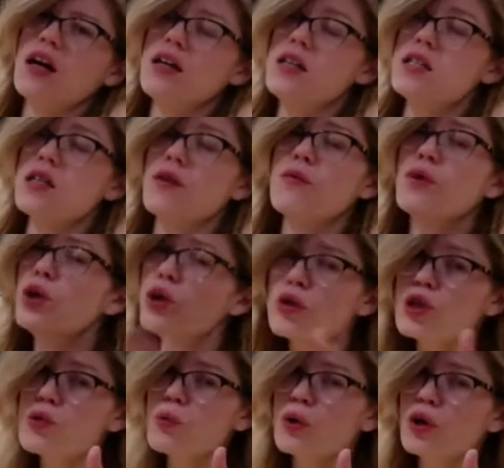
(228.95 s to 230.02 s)
He's a
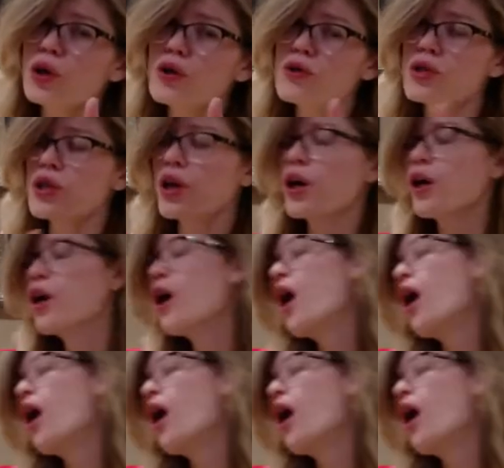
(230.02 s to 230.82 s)
huge producer.